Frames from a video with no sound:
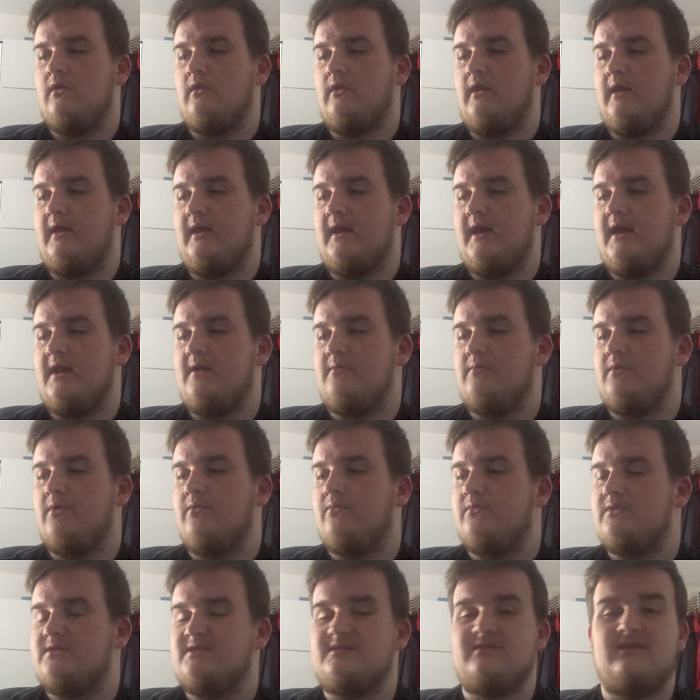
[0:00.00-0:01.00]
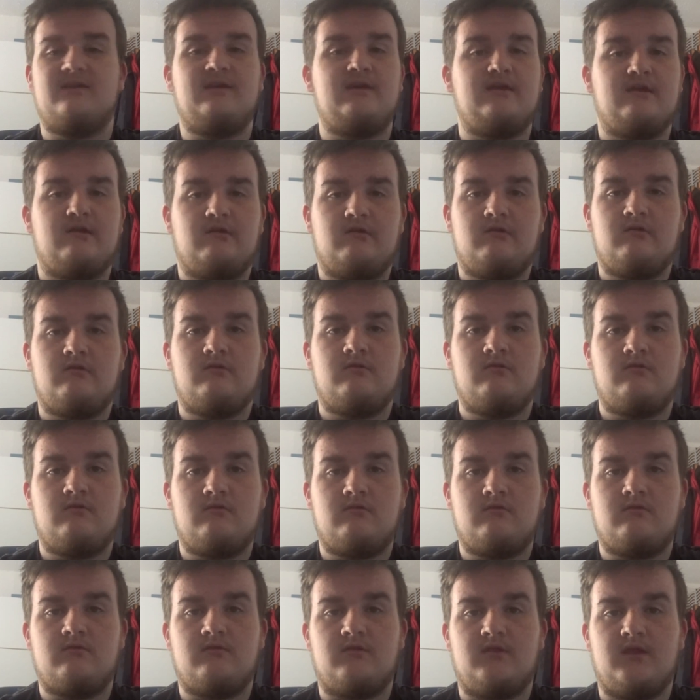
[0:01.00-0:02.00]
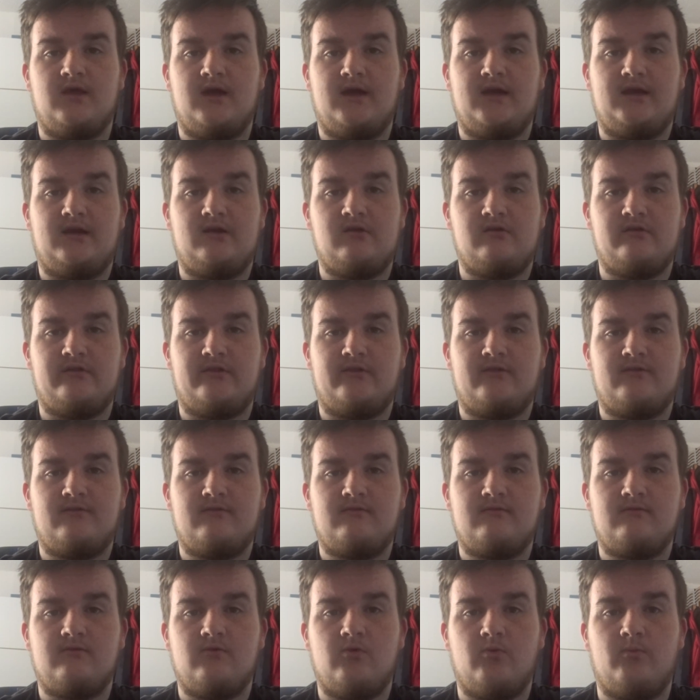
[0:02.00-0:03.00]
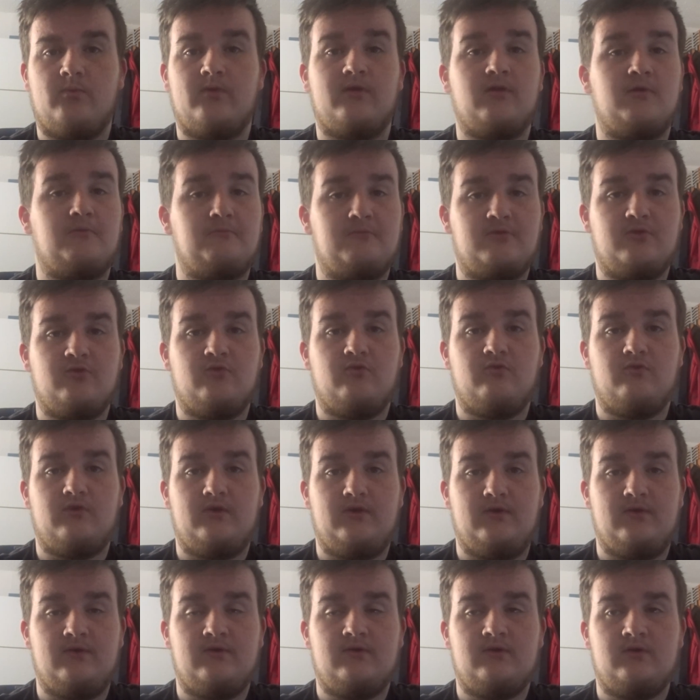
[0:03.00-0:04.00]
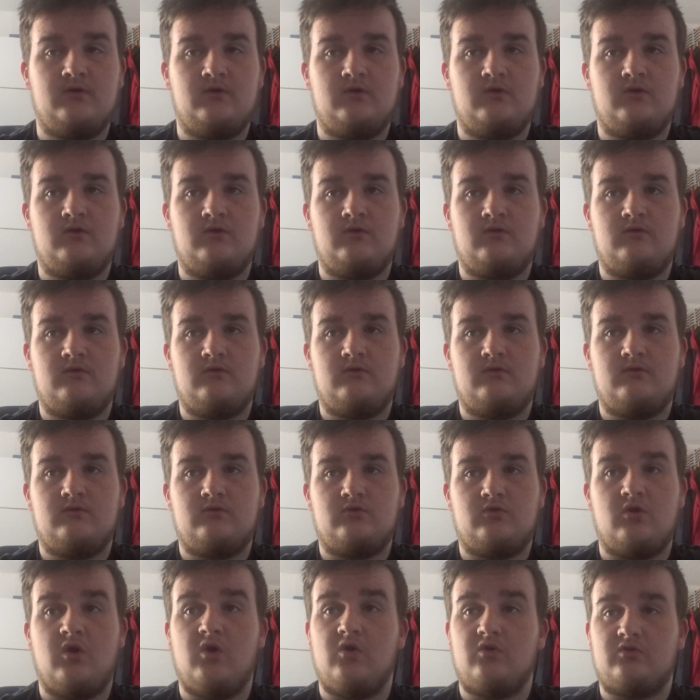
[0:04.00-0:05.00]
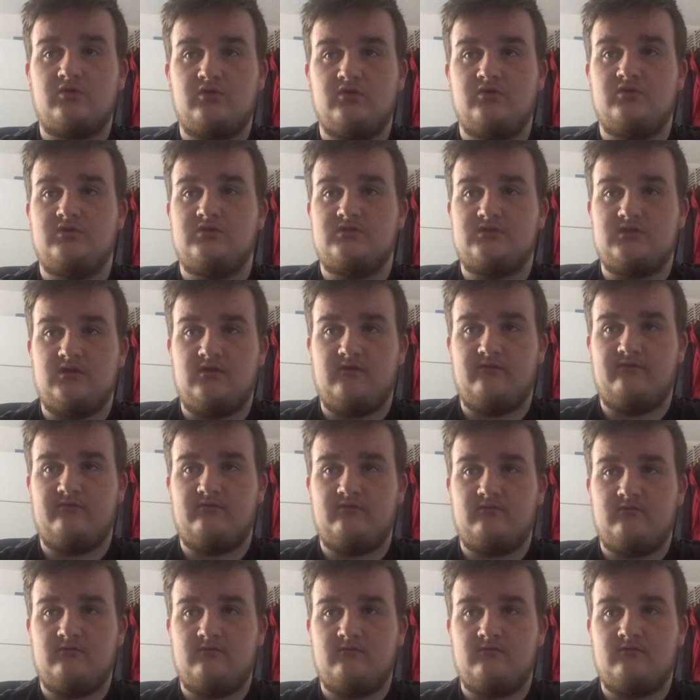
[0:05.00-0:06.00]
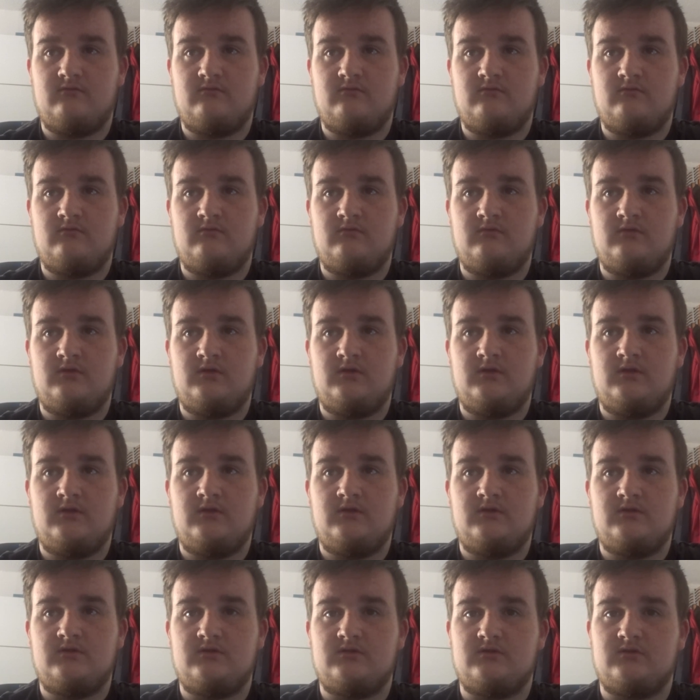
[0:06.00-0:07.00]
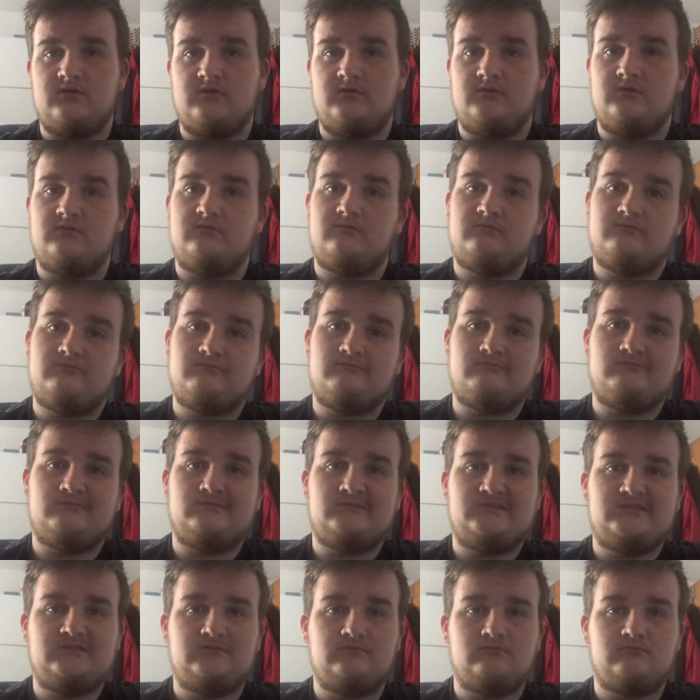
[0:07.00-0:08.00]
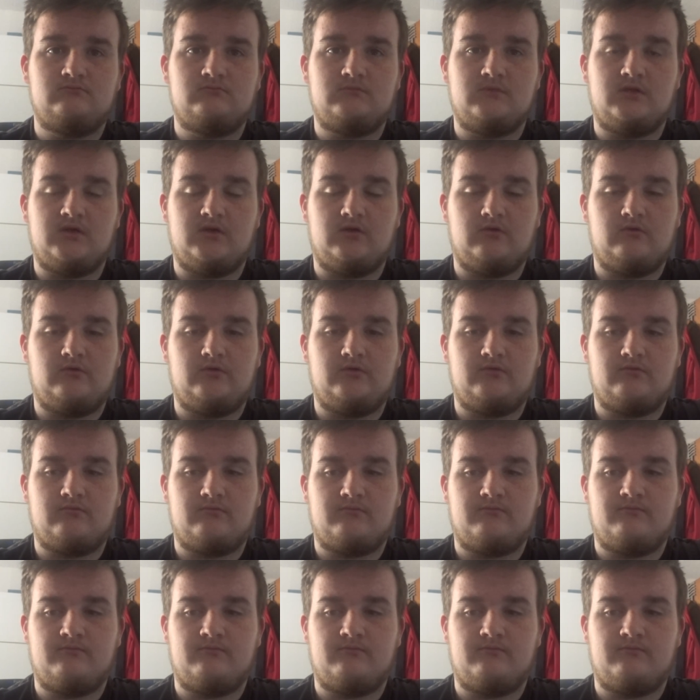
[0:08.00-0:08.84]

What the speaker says: like anyone was there that I could open up to and talk to and stuff. So, I don't know.